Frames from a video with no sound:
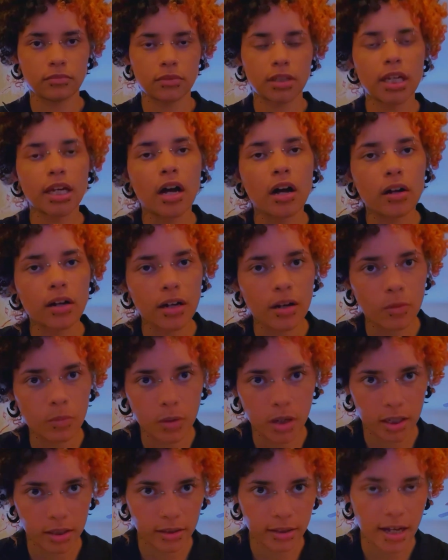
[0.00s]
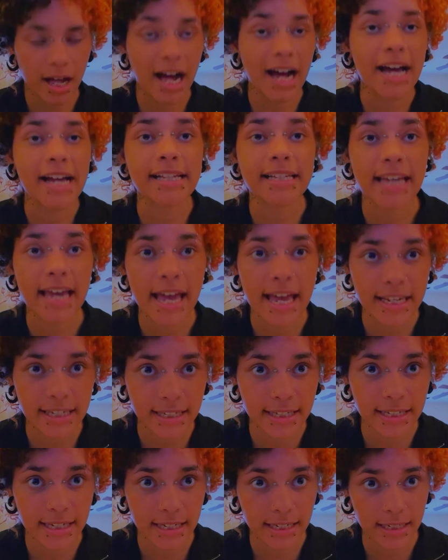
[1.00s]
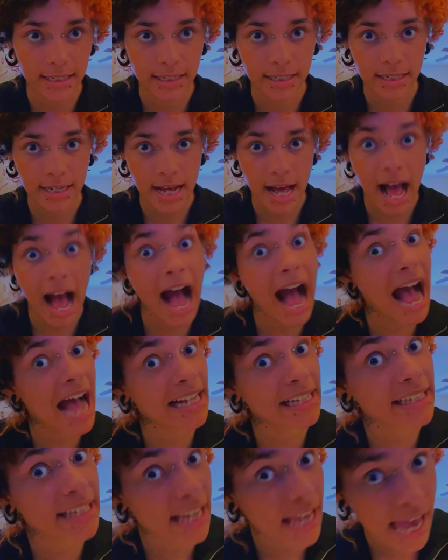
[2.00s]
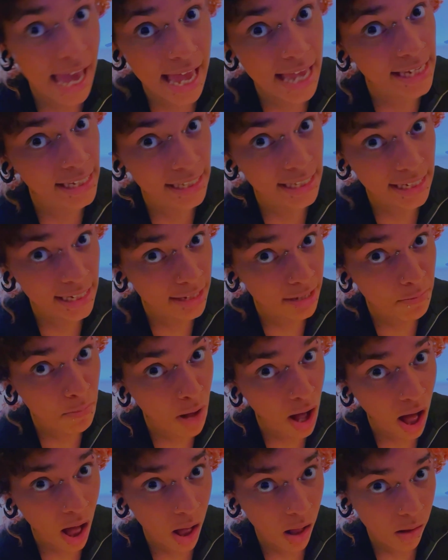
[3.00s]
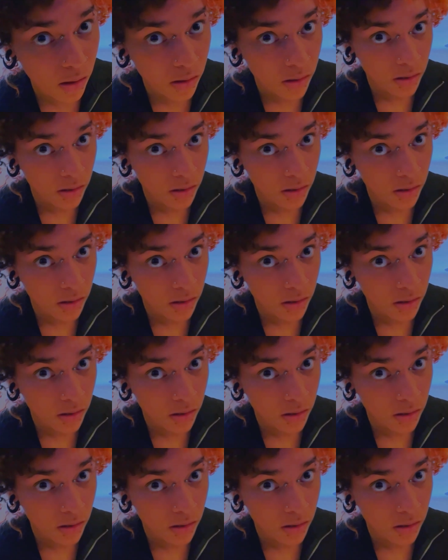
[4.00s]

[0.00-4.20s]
They all gonna work. I tested them all.